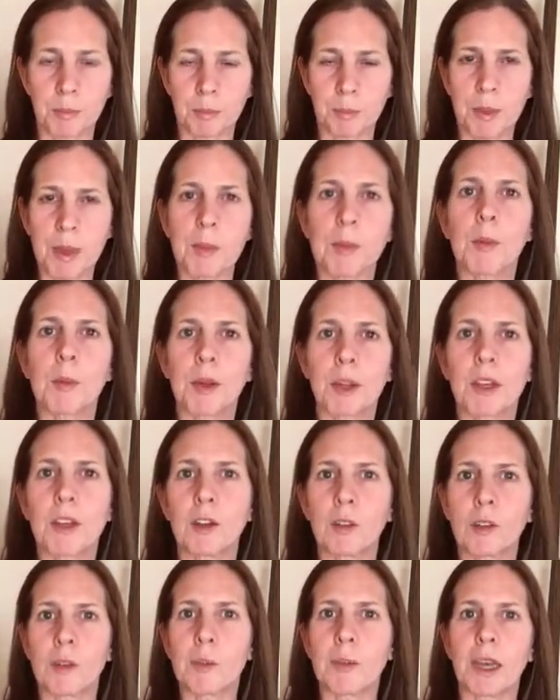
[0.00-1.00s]
People want to
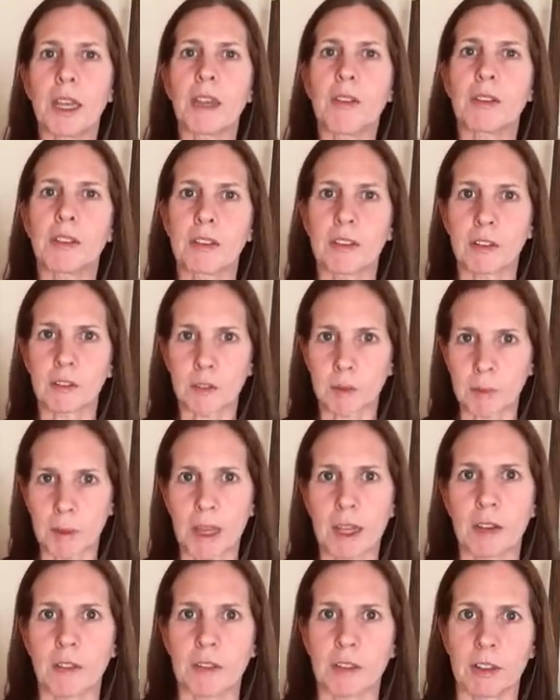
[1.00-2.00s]
know the benefits of the
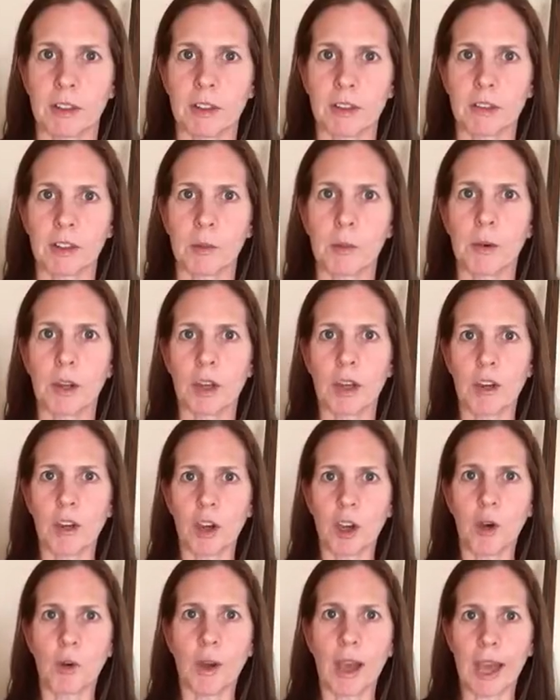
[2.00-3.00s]
benefits. They want to
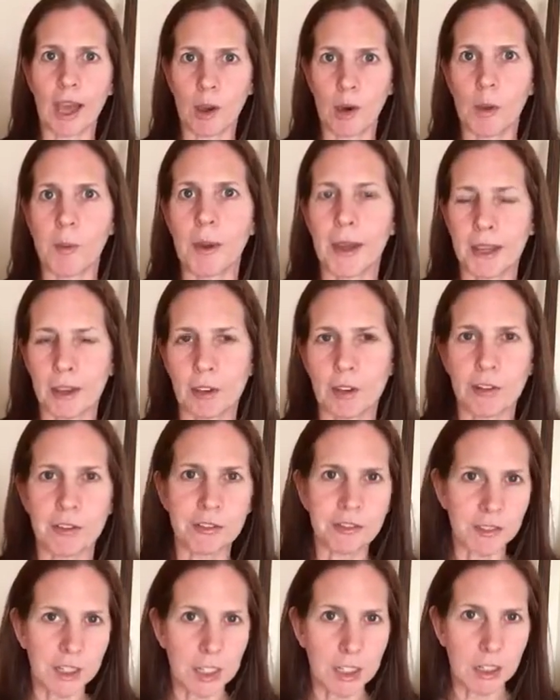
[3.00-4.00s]
know, how am I going to
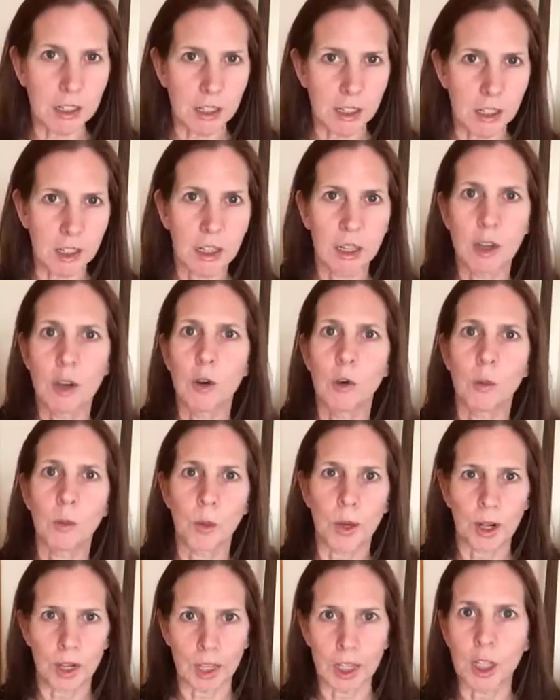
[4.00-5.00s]
feel
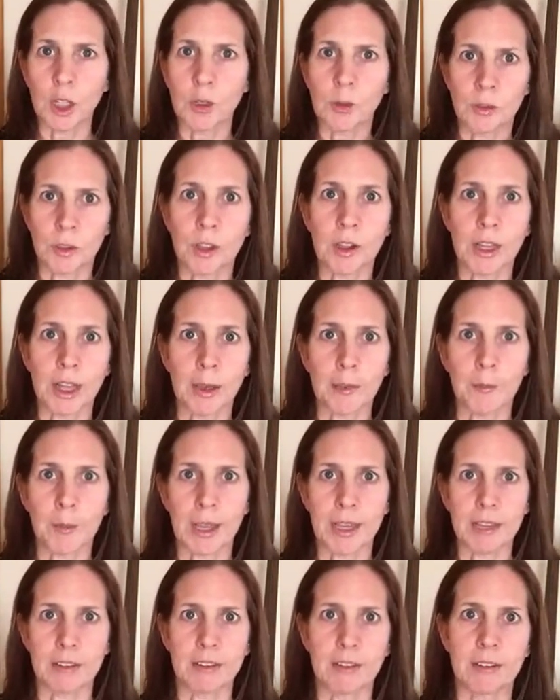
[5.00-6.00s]
when I lose all that
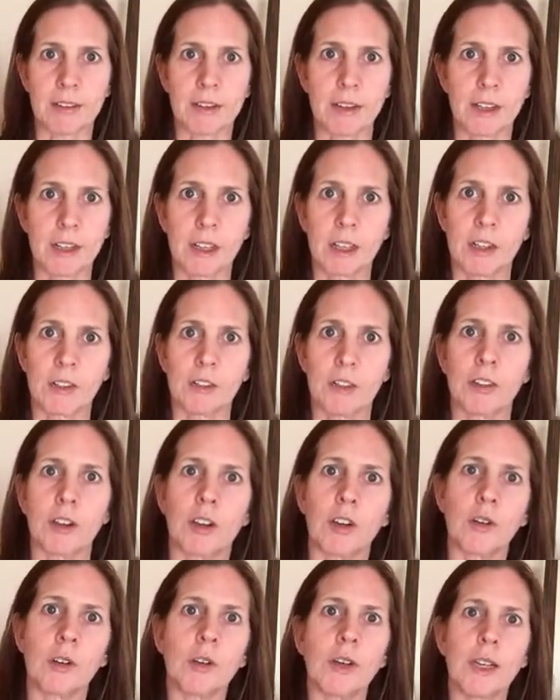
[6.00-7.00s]
weight? Do you
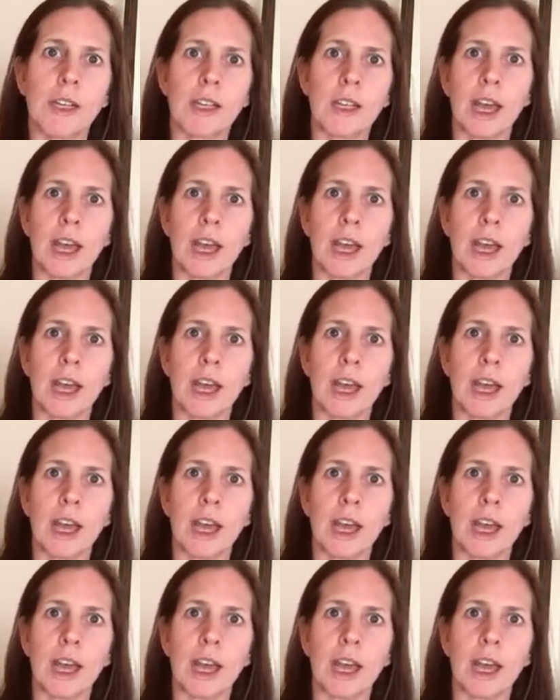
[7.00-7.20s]
know?